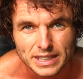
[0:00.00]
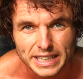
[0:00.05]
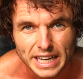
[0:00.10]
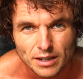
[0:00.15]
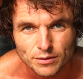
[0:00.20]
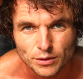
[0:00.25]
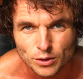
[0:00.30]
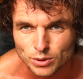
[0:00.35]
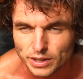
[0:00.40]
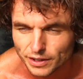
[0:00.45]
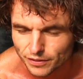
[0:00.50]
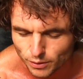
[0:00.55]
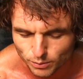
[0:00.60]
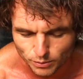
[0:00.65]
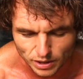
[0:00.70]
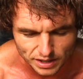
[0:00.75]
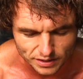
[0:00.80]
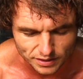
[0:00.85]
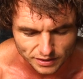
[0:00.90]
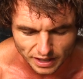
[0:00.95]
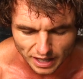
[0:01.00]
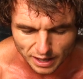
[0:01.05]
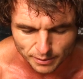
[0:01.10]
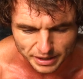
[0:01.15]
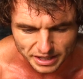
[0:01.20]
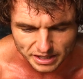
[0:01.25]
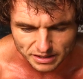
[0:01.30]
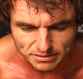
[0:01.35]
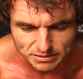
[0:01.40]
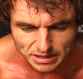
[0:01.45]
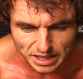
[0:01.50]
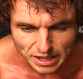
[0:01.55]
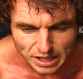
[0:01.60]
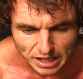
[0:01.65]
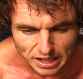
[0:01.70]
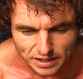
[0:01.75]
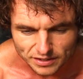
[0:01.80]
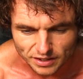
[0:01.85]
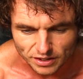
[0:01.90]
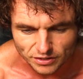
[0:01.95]
And I have all different ones coming,
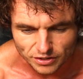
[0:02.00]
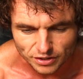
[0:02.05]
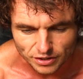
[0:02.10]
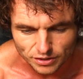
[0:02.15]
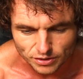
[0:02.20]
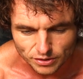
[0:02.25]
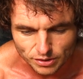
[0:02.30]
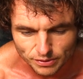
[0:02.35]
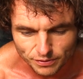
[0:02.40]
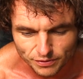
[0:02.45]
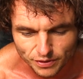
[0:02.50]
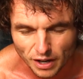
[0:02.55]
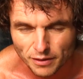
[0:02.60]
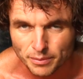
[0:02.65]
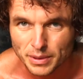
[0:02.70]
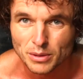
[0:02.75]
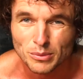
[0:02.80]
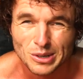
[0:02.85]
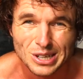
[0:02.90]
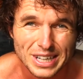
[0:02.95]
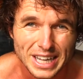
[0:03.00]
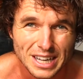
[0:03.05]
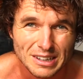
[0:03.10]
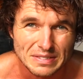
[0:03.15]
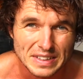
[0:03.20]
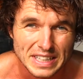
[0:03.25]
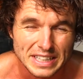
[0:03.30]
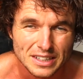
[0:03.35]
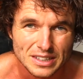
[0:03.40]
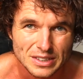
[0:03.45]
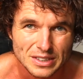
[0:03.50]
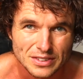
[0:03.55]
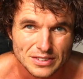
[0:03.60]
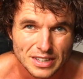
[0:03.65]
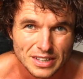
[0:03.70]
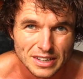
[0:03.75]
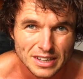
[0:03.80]
such as five minute workout videos,